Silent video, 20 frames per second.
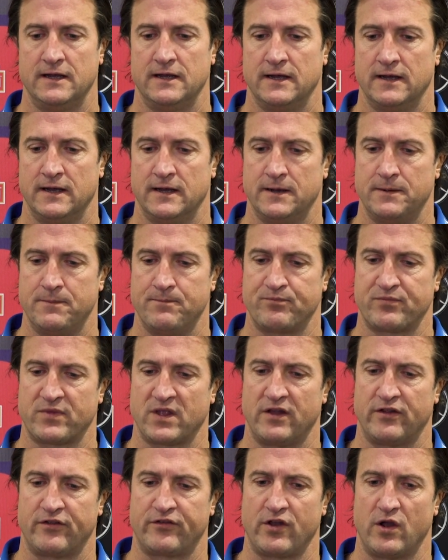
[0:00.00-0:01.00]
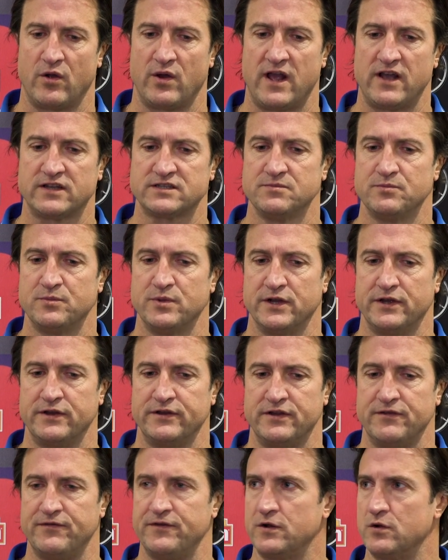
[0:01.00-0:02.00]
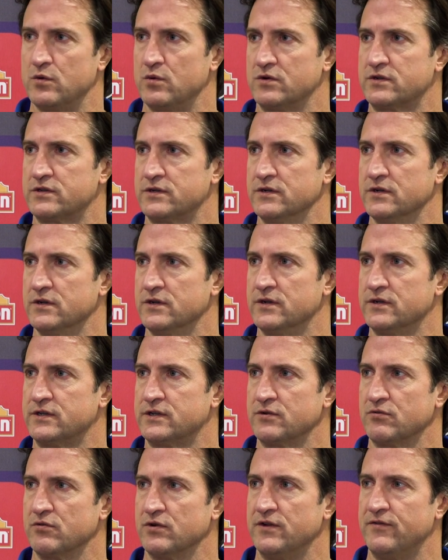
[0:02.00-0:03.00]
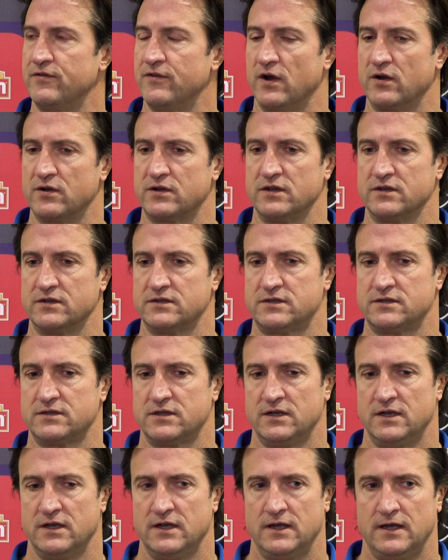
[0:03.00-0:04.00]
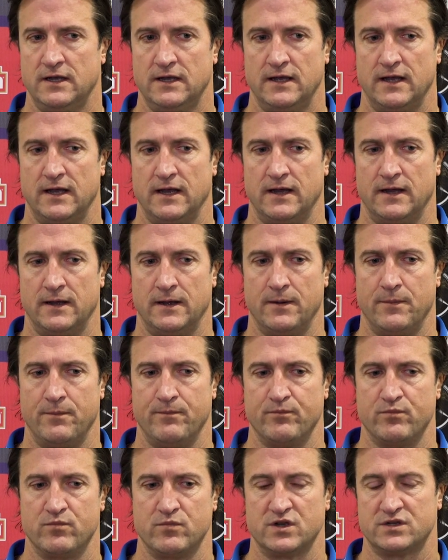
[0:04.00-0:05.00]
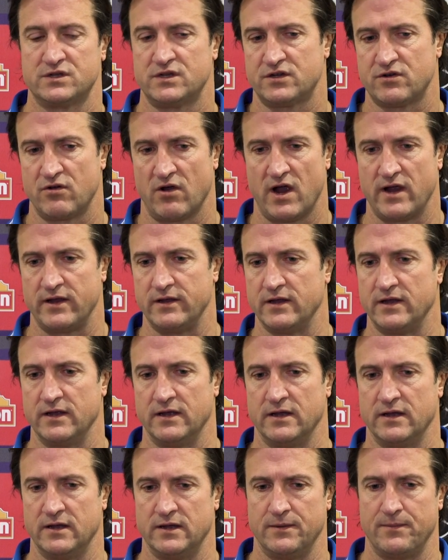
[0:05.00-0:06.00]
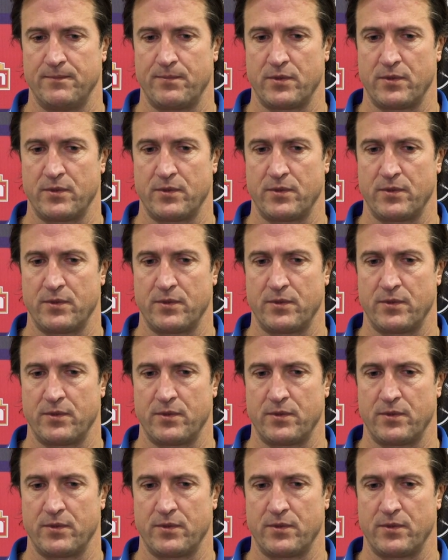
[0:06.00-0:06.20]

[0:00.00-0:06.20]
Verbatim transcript: um, and so it hasn't been difficult to, to refocus, um, which is great. Um,